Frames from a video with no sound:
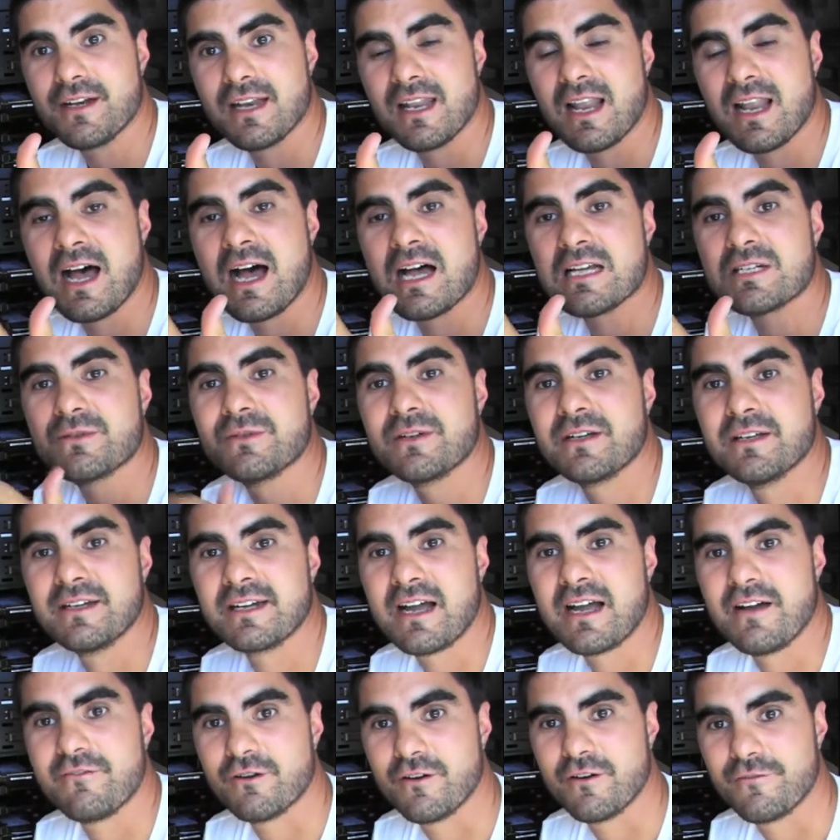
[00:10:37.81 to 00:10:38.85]
and last, we're going
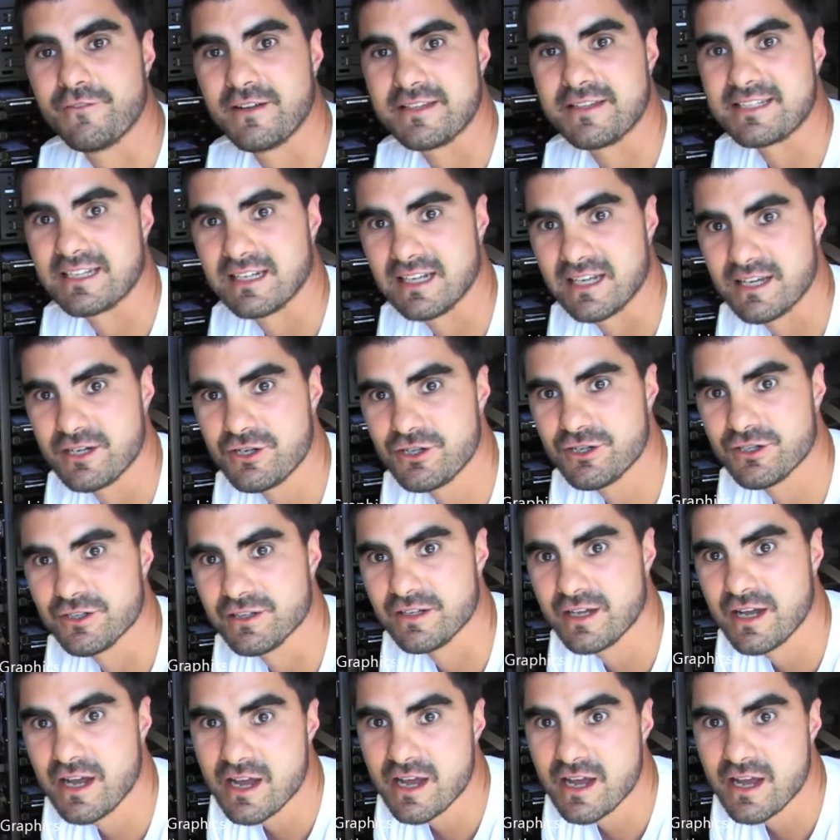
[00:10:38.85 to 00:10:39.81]
to cover off ventilation.